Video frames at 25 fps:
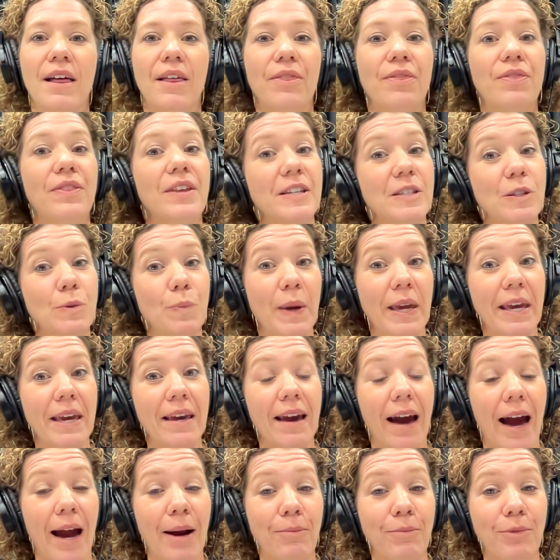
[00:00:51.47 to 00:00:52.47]
This week,
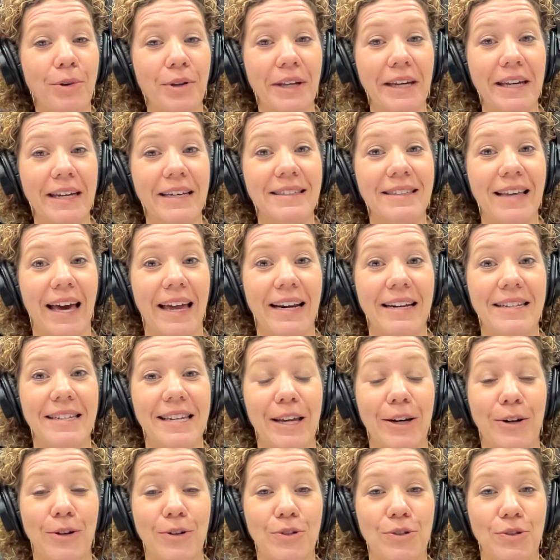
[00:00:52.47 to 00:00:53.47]
I'm really excited to
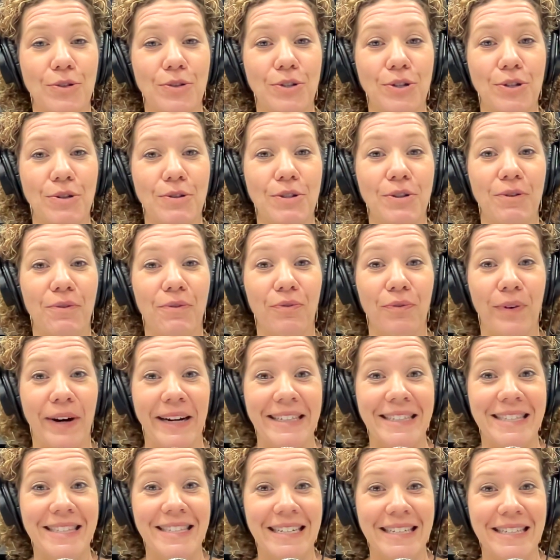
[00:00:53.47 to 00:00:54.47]
introduce you to
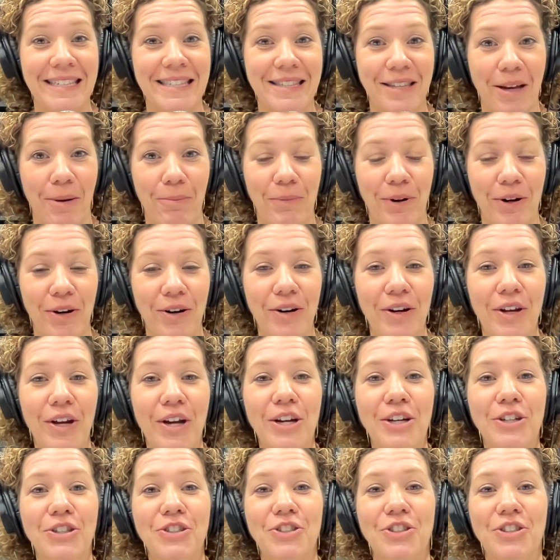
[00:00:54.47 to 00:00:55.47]
Francine Sumner.
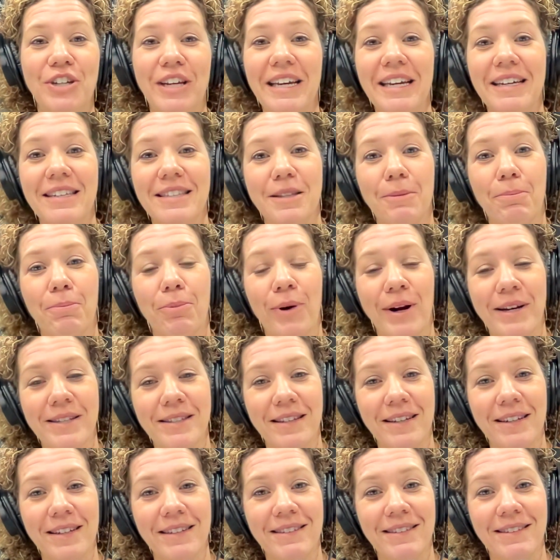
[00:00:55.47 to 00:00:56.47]
She is the
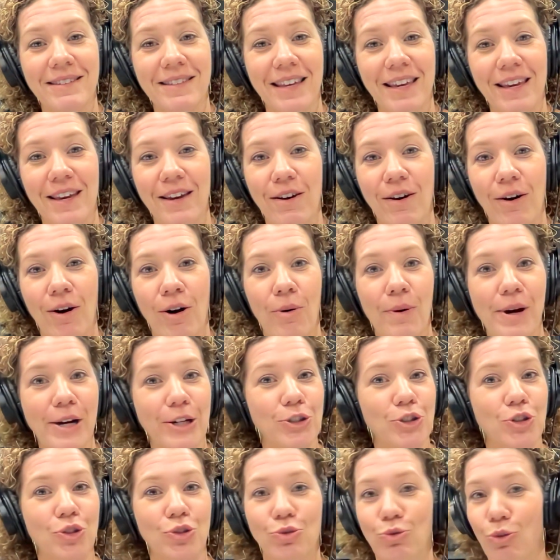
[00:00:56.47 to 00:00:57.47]
president, CEO
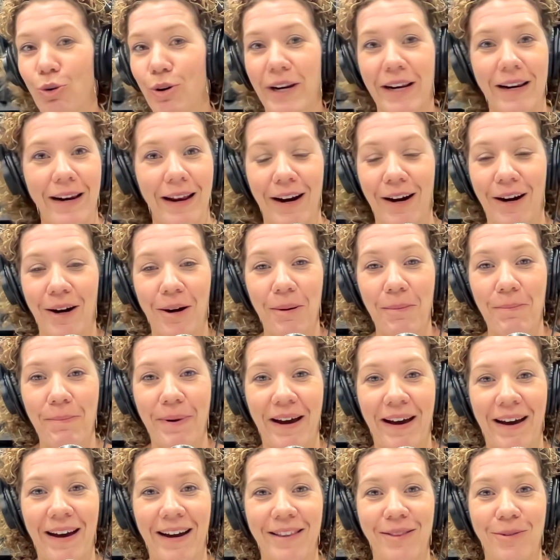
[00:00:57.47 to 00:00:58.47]
extraordinaire
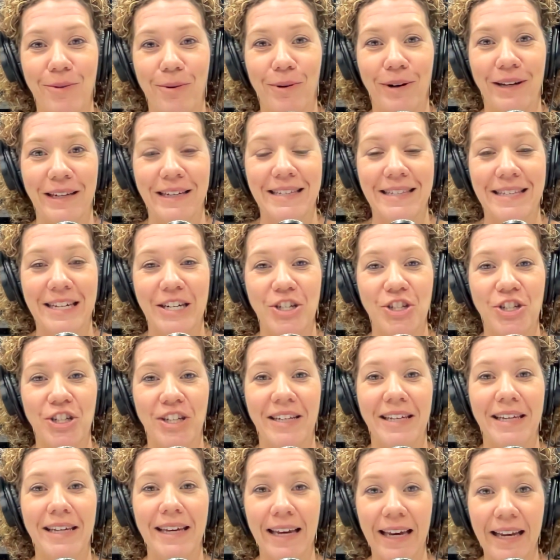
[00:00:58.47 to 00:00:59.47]
behind the
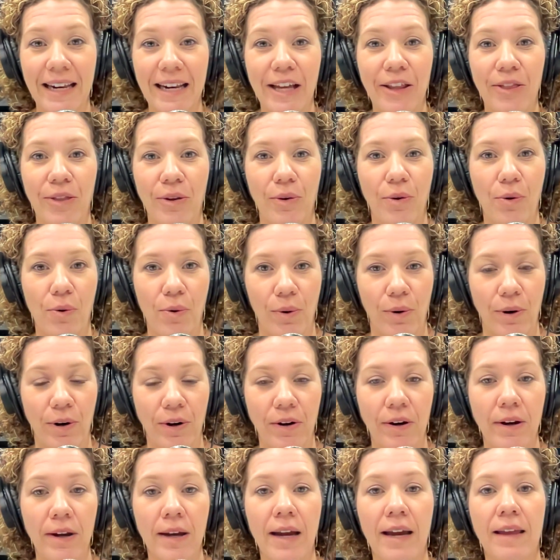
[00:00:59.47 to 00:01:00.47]
organization Kid in the
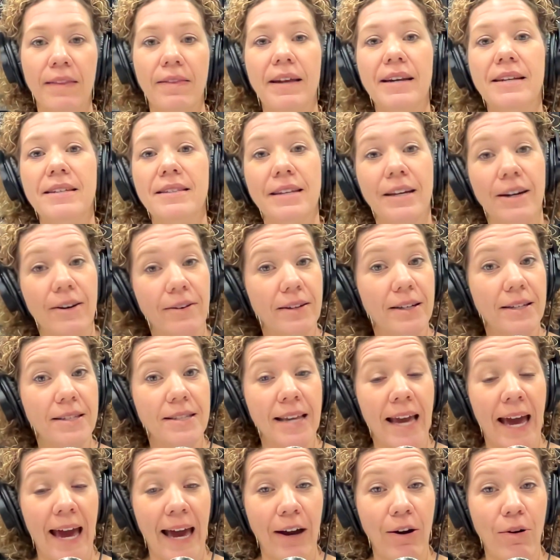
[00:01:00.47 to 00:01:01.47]
Corner that is here to
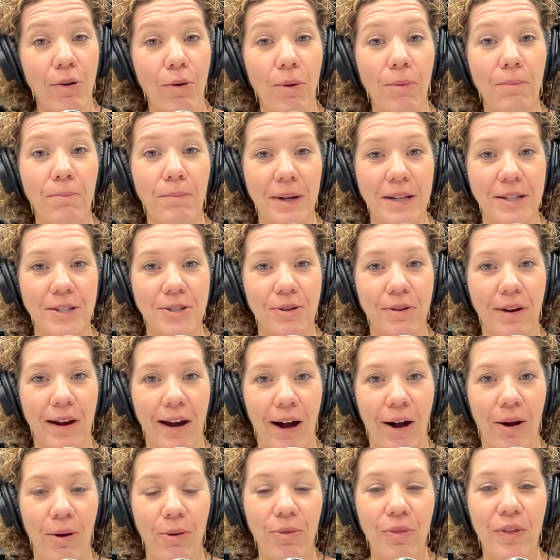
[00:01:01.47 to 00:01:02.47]
tackle mental
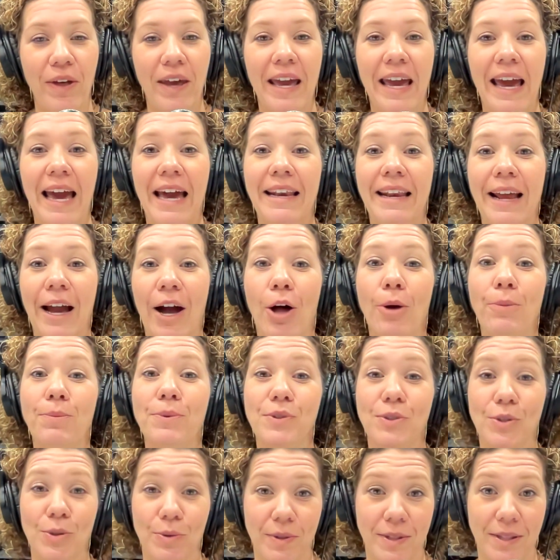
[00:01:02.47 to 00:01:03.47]
health and help
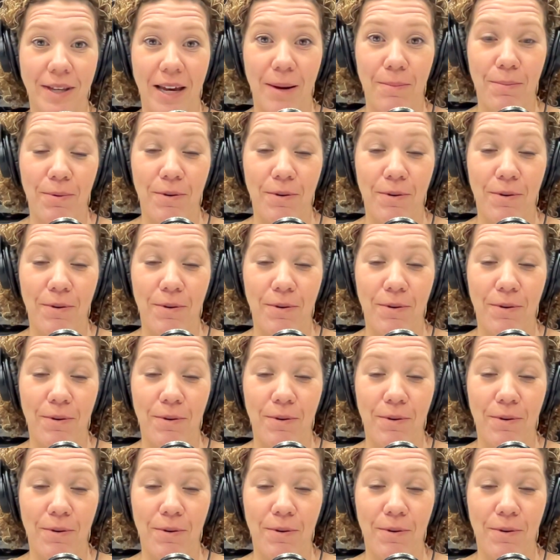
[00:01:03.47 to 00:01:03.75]
suicide